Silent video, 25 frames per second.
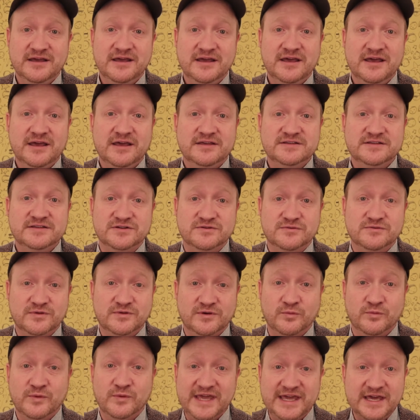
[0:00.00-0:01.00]
so that
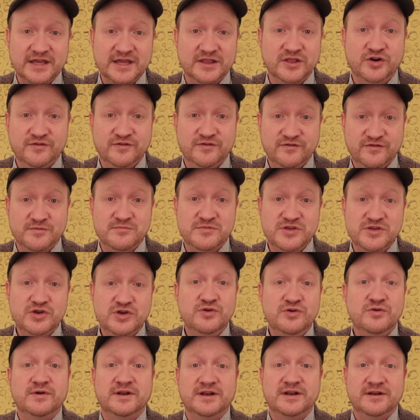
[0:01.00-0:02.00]
we can learn from
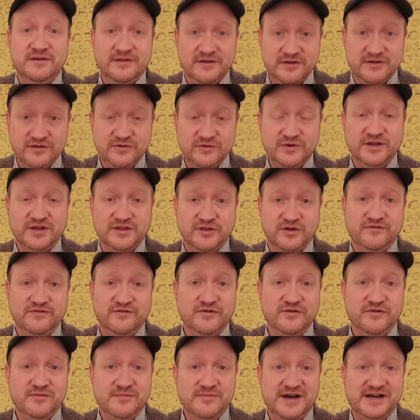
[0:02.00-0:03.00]
you and you can learn
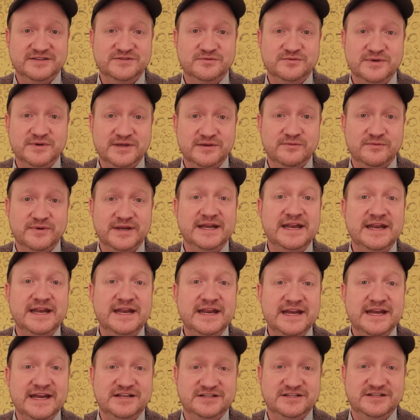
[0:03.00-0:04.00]
from us. We need
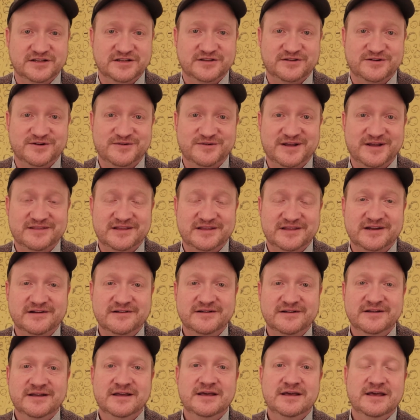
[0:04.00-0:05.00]
each other around there.
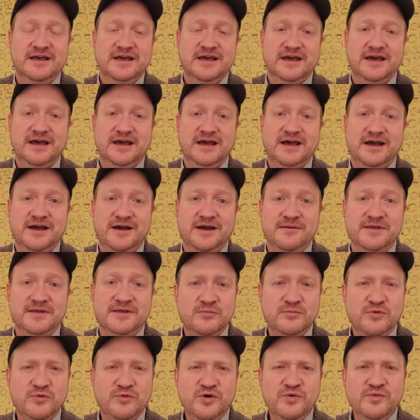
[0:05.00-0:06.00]
And the
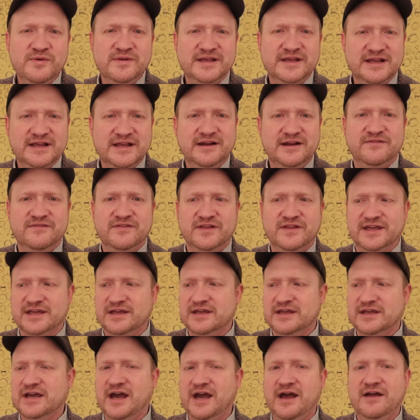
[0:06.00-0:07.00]
more we kind of like
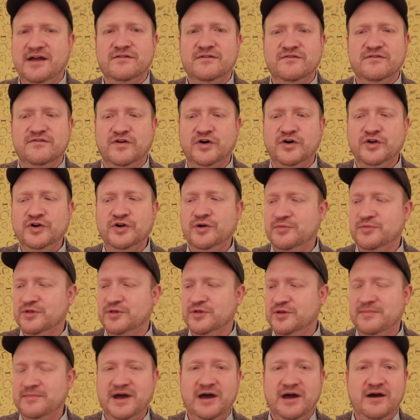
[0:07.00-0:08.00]
got vulnerable
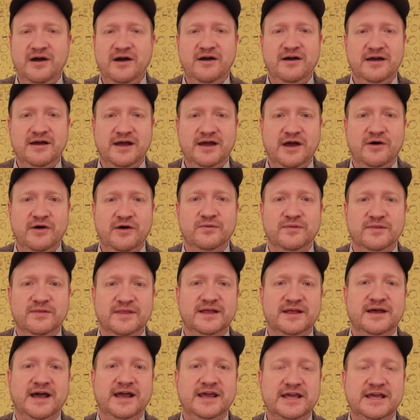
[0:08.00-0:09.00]
about how I
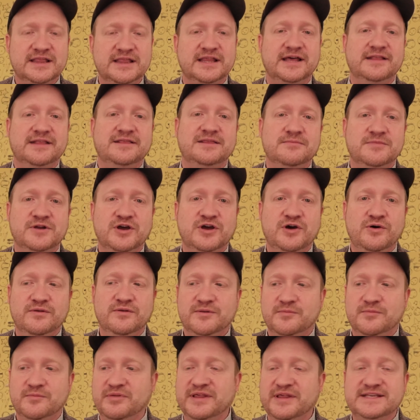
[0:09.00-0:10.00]
could let them know the
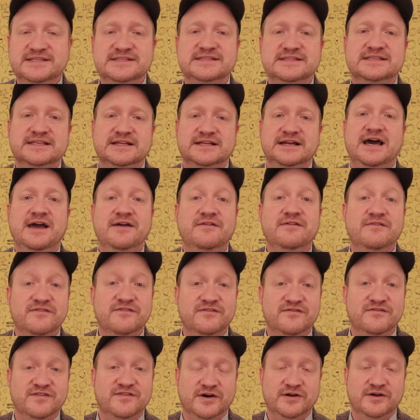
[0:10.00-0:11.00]
places that I
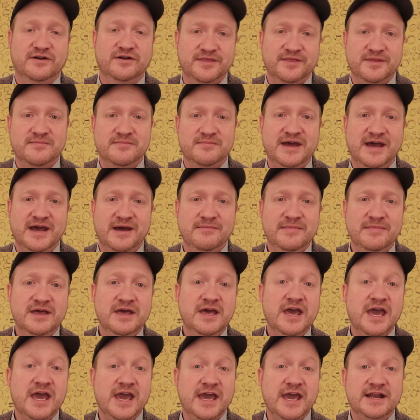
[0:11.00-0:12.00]
felt on the map.
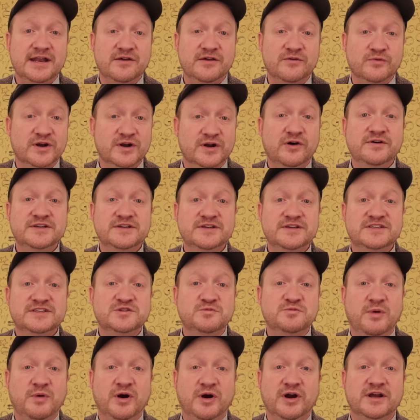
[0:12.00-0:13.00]
And it would always
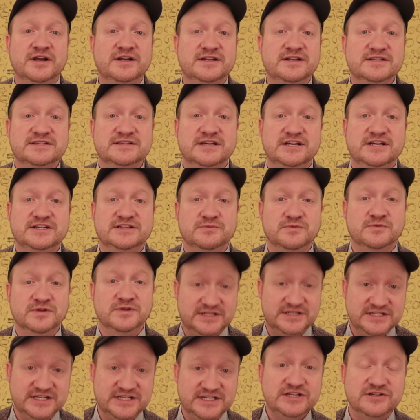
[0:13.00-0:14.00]
spark a discussion where the
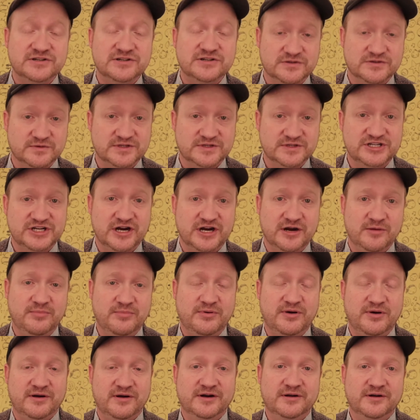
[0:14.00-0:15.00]
teachers would share a
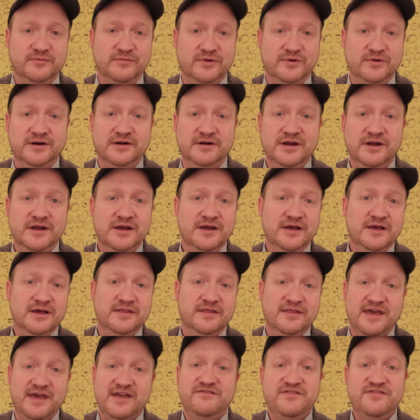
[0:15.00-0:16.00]
part where
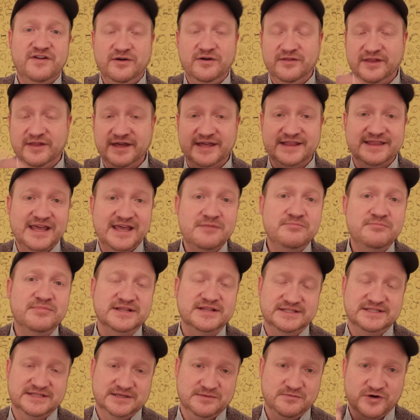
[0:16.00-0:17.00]
they felt like they'd been
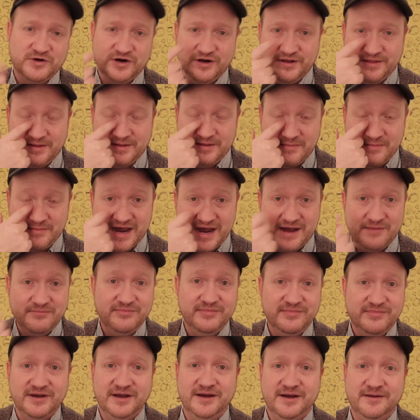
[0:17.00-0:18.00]
somewhere on the map.
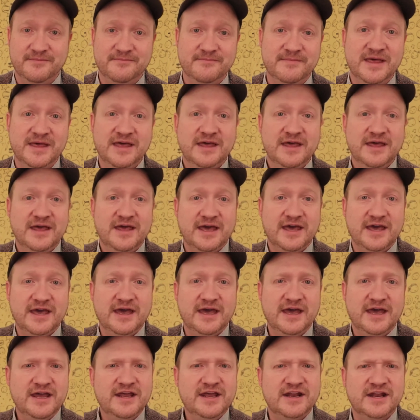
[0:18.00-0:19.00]
And
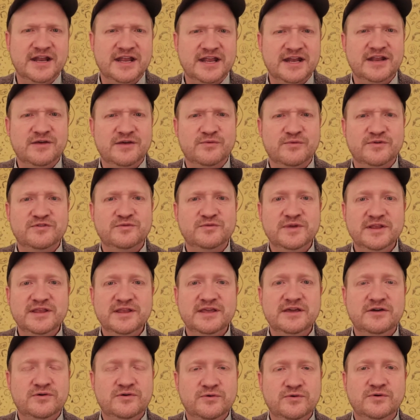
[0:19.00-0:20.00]
it was really
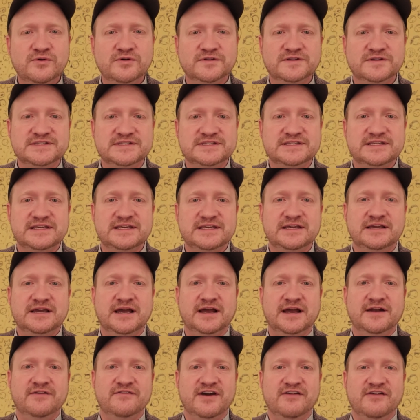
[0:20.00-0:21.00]
cool to see
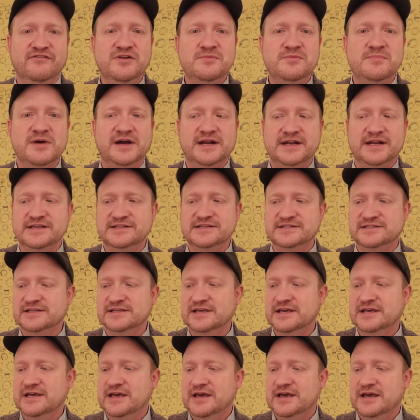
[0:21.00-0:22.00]
kind of everybody's
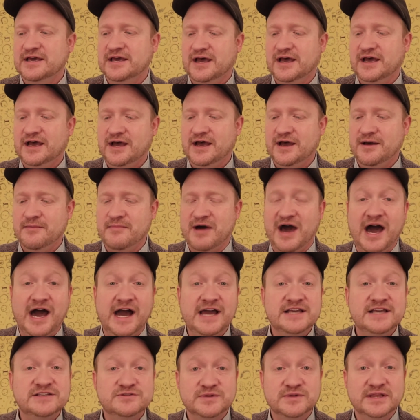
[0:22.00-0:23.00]

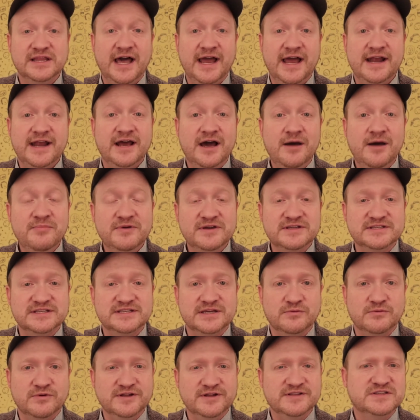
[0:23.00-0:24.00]
eyes would light up because they
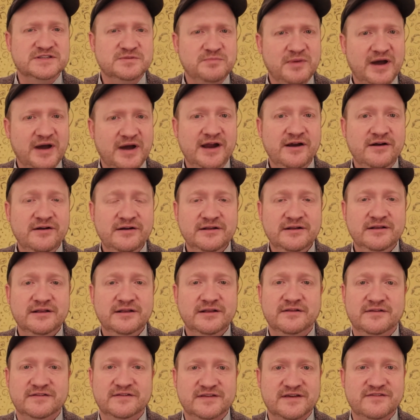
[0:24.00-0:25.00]
were inspired,
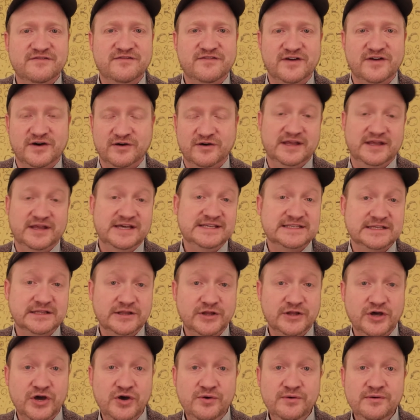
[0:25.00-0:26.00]
as they felt less
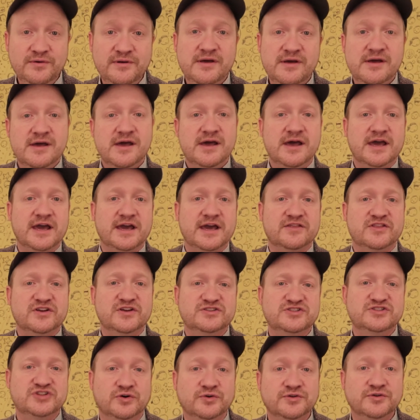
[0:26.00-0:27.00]
alone, and their
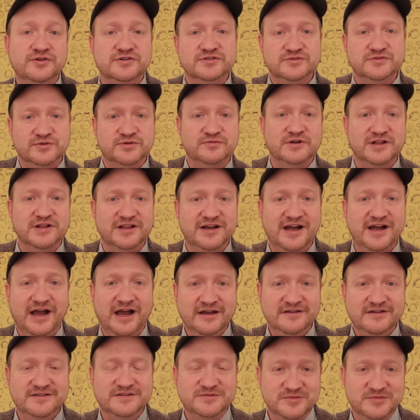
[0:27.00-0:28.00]
shoulders would
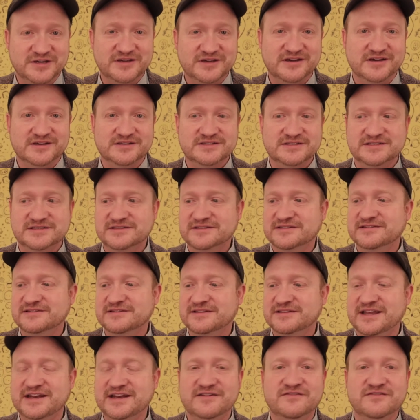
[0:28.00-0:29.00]
relax because
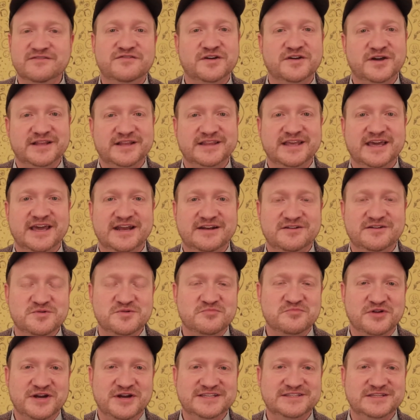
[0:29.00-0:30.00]
they didn't feel like they had to
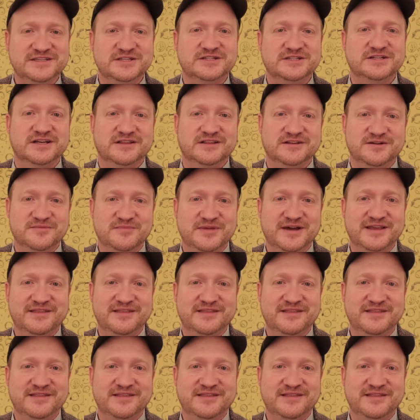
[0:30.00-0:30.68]
impress each other by,